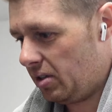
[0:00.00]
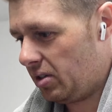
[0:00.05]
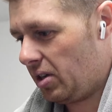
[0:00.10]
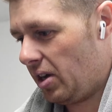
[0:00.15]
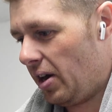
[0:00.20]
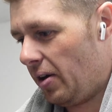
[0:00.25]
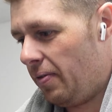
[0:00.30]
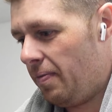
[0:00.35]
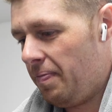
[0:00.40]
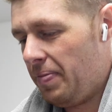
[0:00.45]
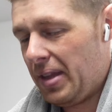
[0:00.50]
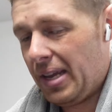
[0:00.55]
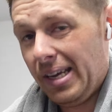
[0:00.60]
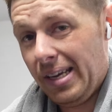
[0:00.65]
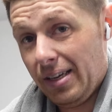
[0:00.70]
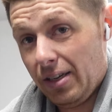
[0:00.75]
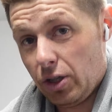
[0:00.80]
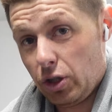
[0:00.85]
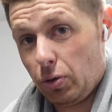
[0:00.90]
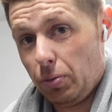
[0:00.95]
So
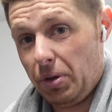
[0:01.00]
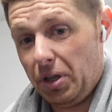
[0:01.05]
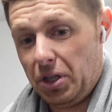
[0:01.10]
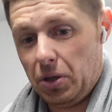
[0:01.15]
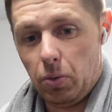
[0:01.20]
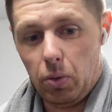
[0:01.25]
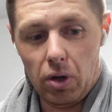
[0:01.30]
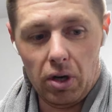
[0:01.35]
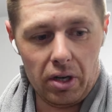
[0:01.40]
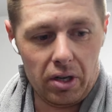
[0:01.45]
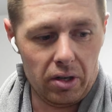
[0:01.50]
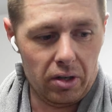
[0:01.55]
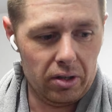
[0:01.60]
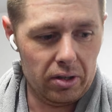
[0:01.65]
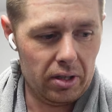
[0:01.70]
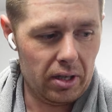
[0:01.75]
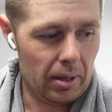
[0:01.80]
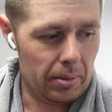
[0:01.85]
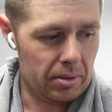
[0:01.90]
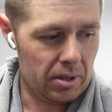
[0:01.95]
something to work
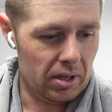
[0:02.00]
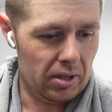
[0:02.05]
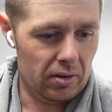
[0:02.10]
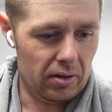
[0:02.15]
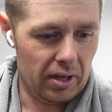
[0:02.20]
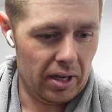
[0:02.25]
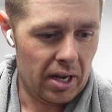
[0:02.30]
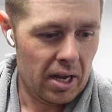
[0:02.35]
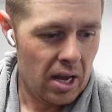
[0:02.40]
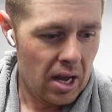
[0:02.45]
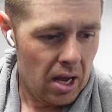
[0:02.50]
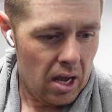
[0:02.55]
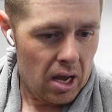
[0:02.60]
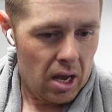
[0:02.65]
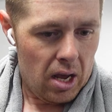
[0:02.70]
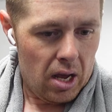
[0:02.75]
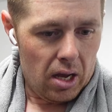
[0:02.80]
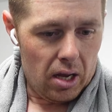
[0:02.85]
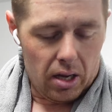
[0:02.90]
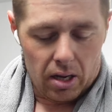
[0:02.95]
on, absolutely.
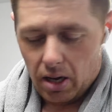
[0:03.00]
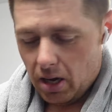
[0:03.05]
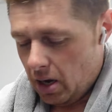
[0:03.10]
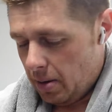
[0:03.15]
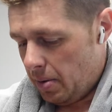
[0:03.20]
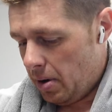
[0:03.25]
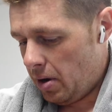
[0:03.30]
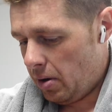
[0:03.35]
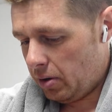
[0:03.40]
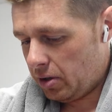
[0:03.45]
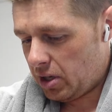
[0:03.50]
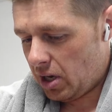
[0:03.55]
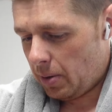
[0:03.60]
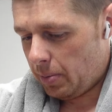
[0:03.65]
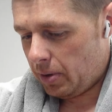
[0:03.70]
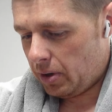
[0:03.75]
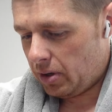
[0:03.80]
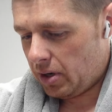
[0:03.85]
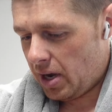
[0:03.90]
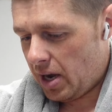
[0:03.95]
What time are
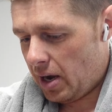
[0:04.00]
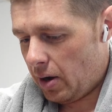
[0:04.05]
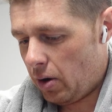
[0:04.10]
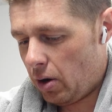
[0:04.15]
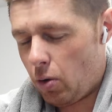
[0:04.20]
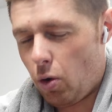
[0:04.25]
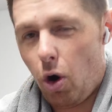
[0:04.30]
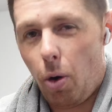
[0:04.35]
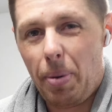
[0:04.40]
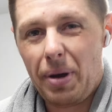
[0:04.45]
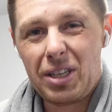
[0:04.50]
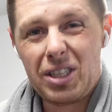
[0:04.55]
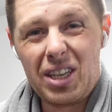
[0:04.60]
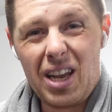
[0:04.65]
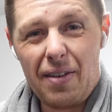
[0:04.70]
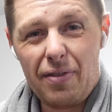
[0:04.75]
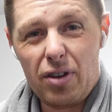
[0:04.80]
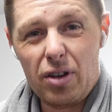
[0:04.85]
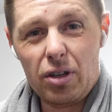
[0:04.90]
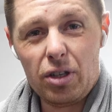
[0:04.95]
we on now?
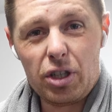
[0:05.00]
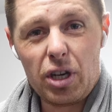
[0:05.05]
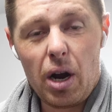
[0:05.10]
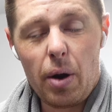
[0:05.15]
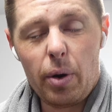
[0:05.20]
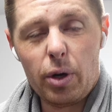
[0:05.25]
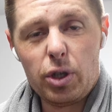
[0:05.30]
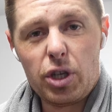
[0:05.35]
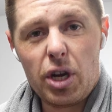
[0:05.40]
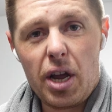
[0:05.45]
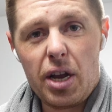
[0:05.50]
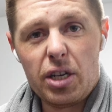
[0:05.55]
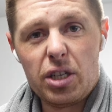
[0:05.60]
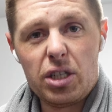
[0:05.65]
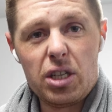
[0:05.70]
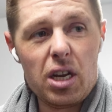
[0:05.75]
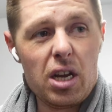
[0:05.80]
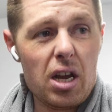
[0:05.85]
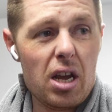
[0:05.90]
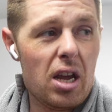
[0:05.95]
7:15, shower, change
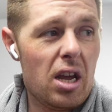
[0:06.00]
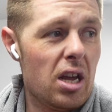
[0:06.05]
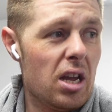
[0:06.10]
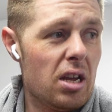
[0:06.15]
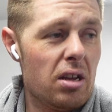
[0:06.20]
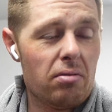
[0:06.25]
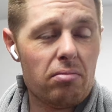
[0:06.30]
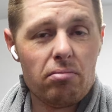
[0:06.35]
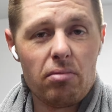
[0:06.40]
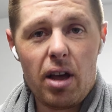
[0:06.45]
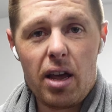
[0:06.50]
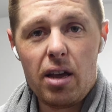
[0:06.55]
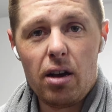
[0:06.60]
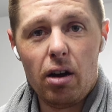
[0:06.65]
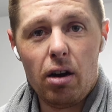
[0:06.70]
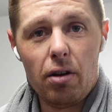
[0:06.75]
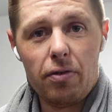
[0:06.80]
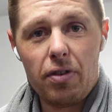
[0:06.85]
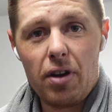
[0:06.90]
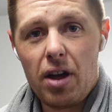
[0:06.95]
tea, 8,
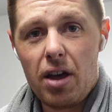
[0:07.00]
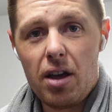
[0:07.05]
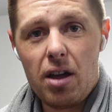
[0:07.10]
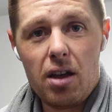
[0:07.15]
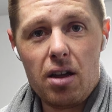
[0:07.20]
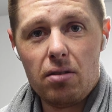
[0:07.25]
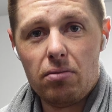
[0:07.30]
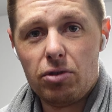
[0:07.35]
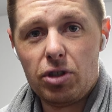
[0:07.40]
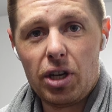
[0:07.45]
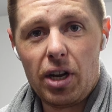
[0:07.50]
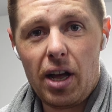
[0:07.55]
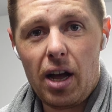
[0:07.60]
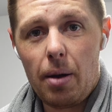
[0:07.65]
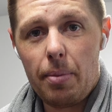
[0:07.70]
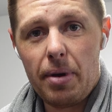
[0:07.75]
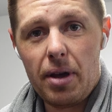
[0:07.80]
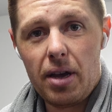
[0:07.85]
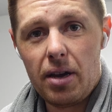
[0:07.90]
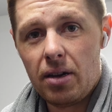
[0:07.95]
half 8, chill out
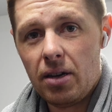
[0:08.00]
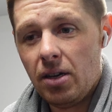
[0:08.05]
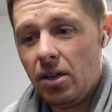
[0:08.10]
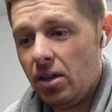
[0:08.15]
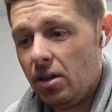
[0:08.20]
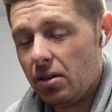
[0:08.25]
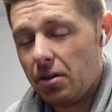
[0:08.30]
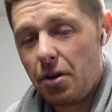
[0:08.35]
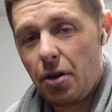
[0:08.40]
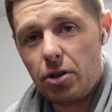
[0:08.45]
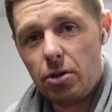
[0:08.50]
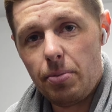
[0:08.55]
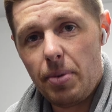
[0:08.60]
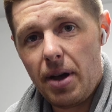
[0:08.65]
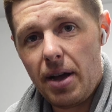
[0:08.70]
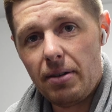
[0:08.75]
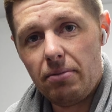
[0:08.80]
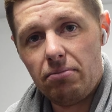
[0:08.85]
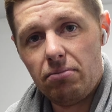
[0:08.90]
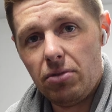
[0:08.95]
a bit, go to
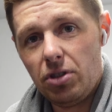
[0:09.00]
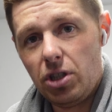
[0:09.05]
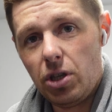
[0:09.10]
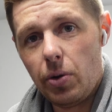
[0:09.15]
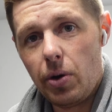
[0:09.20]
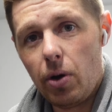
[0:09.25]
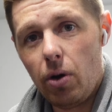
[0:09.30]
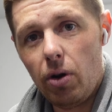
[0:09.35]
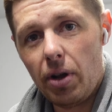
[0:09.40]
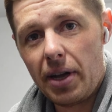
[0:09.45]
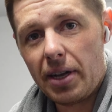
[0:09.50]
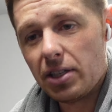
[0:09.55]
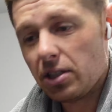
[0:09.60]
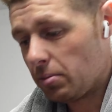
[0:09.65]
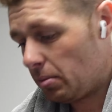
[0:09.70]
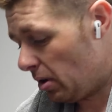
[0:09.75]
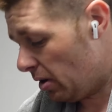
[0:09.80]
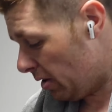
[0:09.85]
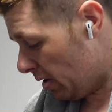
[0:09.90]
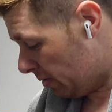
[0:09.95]
bed, do it all again
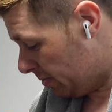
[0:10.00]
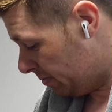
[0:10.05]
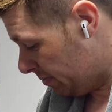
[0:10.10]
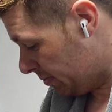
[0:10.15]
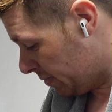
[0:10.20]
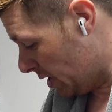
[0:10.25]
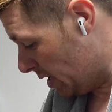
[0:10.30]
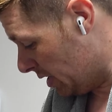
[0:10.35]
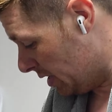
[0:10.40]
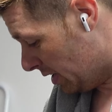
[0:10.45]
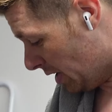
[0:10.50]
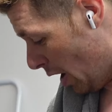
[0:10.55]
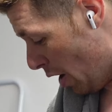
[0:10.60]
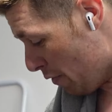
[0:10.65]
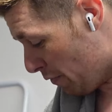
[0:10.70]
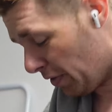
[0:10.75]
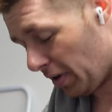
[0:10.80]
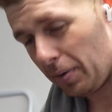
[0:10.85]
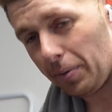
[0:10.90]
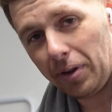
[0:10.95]
tomorrow.
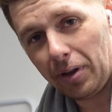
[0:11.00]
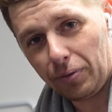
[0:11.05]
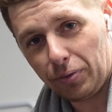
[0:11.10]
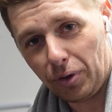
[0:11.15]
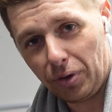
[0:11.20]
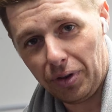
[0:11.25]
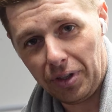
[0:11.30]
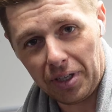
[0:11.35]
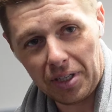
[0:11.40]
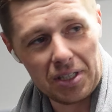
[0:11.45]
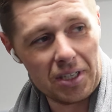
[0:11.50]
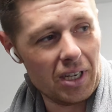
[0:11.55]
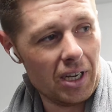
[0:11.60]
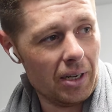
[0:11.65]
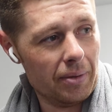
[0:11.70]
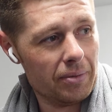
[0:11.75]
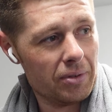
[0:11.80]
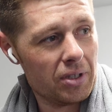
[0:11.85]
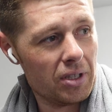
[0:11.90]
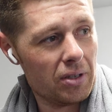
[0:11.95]
Hopefully with a run this
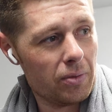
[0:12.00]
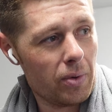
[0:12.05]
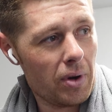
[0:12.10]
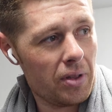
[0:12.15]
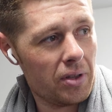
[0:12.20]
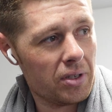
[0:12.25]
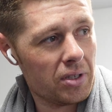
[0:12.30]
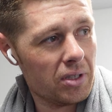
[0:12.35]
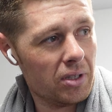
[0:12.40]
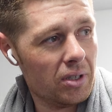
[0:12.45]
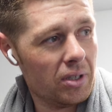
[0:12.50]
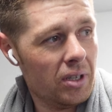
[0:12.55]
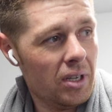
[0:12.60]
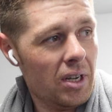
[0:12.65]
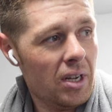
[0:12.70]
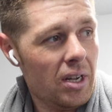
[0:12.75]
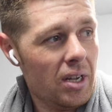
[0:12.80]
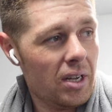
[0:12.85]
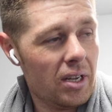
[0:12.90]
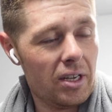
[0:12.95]
time, so the weather's not
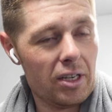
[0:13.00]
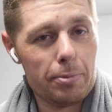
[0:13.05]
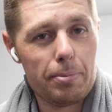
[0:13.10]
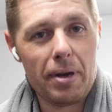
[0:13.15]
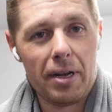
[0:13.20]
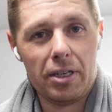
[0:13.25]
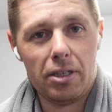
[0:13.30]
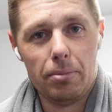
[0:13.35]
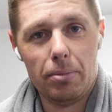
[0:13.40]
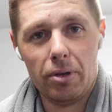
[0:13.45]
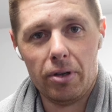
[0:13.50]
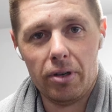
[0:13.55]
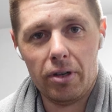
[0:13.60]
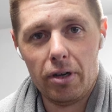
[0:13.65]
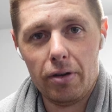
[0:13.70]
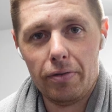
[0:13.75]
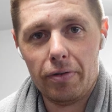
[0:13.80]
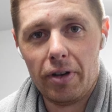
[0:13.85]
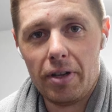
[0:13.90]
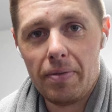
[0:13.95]
as bad tomorrow,
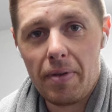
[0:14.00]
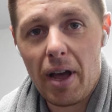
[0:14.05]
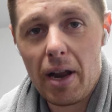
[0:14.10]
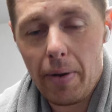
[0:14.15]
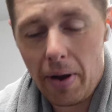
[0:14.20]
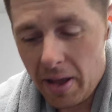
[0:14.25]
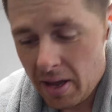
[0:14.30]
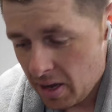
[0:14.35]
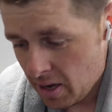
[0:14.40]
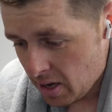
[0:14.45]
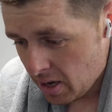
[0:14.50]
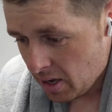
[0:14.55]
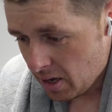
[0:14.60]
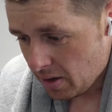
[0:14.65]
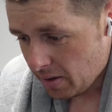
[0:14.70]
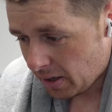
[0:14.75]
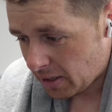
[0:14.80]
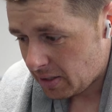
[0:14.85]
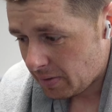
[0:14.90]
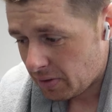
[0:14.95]
hopefully. Anyway,
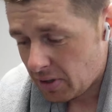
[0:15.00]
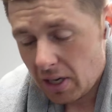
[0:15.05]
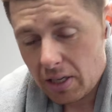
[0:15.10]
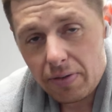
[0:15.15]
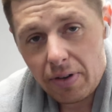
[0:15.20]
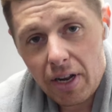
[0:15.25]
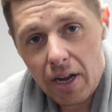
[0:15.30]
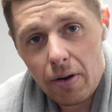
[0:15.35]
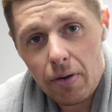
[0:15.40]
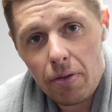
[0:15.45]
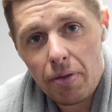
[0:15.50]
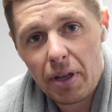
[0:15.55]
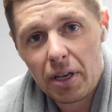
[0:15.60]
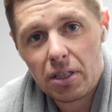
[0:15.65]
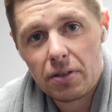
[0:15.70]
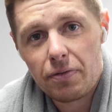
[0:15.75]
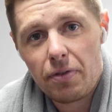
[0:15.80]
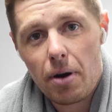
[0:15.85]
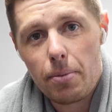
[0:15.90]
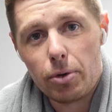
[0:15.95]
that's it for today's video.
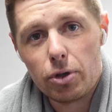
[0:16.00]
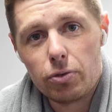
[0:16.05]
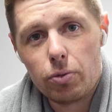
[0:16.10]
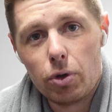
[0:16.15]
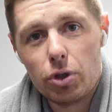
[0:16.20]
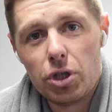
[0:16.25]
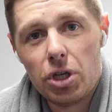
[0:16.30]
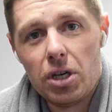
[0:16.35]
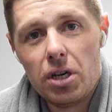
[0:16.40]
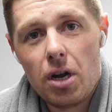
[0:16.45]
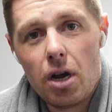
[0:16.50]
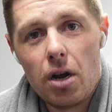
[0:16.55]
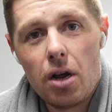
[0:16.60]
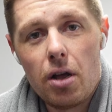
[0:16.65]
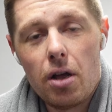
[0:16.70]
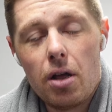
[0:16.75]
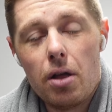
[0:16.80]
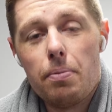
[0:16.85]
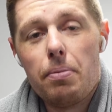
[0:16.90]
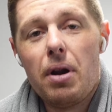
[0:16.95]
Thanks very much for watching.
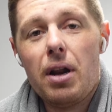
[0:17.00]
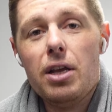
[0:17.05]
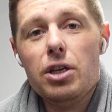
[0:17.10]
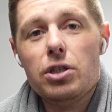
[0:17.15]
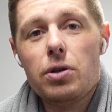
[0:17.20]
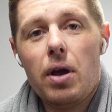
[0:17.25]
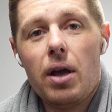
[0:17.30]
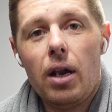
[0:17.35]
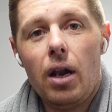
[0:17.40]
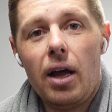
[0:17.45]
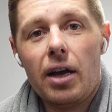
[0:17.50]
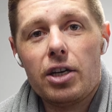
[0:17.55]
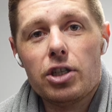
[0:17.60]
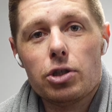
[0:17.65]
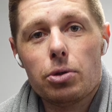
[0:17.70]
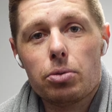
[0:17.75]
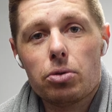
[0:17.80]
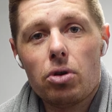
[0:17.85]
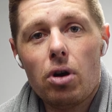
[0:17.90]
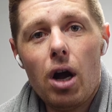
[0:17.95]
Please do hit like and
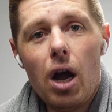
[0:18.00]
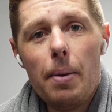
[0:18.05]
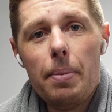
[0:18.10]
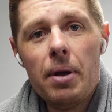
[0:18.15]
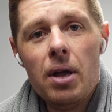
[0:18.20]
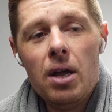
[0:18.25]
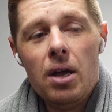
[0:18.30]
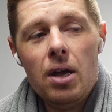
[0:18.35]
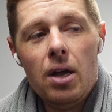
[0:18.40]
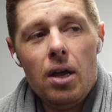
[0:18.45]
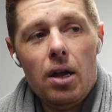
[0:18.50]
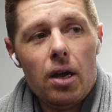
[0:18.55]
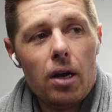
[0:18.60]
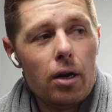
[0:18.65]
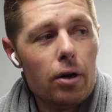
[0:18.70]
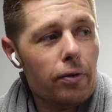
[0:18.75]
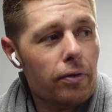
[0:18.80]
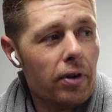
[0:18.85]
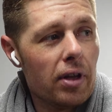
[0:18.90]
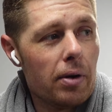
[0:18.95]
subscribe.
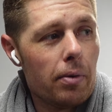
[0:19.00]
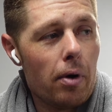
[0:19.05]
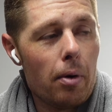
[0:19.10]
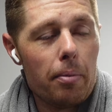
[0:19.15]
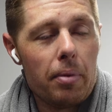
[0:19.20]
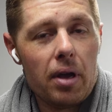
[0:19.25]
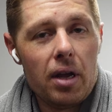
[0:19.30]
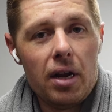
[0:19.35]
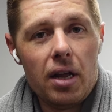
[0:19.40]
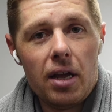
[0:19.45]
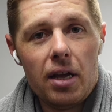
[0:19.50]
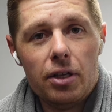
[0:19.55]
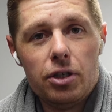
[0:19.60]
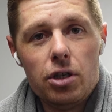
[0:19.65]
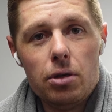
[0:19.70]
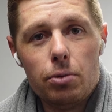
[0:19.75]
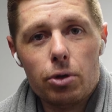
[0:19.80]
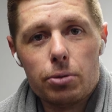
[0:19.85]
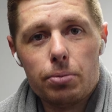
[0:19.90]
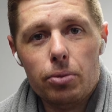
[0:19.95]
Hopefully I won't be in here
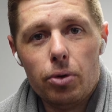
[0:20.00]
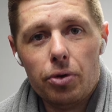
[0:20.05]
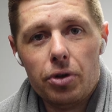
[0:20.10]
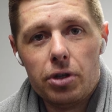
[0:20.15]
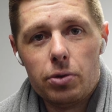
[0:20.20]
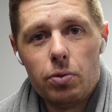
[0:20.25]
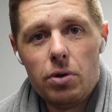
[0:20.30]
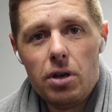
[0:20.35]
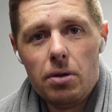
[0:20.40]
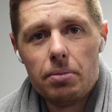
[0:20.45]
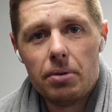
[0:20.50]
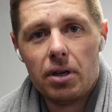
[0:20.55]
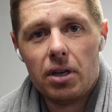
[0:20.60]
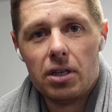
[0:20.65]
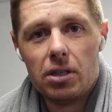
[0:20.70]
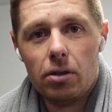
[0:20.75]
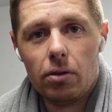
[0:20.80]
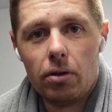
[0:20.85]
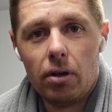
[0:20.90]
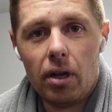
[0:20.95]
too much more this week, but it
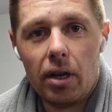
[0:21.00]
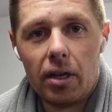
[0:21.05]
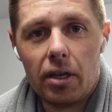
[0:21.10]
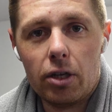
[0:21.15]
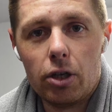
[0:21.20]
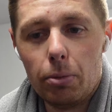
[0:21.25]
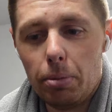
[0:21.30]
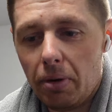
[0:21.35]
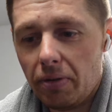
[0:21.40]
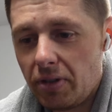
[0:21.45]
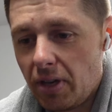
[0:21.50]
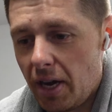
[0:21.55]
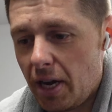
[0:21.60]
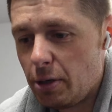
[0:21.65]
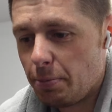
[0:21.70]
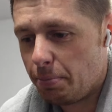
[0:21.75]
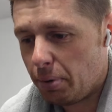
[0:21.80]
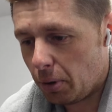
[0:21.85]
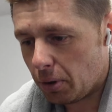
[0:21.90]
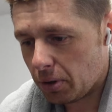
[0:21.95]
is looking like a couple of
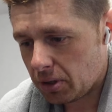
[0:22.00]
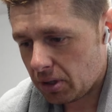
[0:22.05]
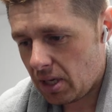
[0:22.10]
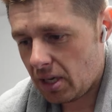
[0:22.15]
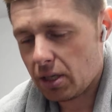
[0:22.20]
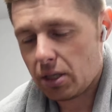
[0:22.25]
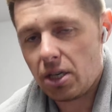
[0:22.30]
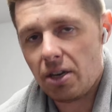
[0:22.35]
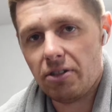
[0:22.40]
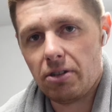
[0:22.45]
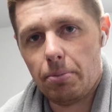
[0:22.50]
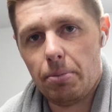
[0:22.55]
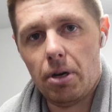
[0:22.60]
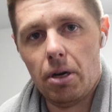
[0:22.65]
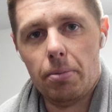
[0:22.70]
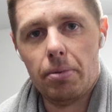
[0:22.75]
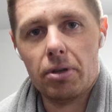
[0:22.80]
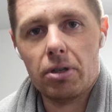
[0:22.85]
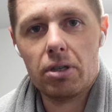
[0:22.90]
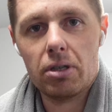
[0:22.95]
days, but it serves a
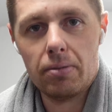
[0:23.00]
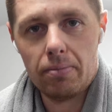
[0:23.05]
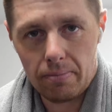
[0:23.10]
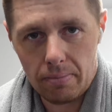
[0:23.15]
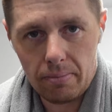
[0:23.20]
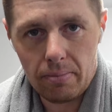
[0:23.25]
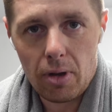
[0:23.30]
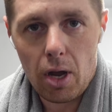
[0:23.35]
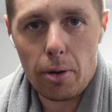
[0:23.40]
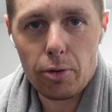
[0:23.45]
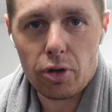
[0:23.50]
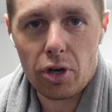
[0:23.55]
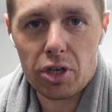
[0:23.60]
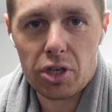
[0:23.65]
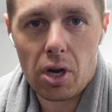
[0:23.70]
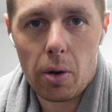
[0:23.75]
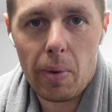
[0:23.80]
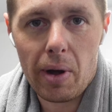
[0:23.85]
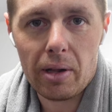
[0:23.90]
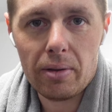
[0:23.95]
purpose. Hope your training's
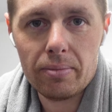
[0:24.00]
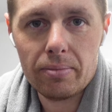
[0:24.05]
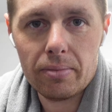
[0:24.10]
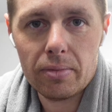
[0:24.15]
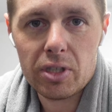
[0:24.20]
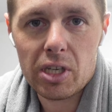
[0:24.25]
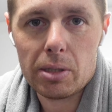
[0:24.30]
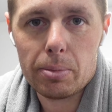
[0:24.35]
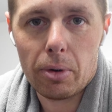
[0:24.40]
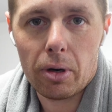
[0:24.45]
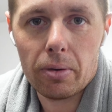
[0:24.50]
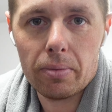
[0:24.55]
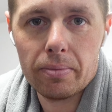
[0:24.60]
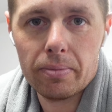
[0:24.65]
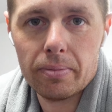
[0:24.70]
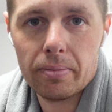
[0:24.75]
going well. See you tomorrow.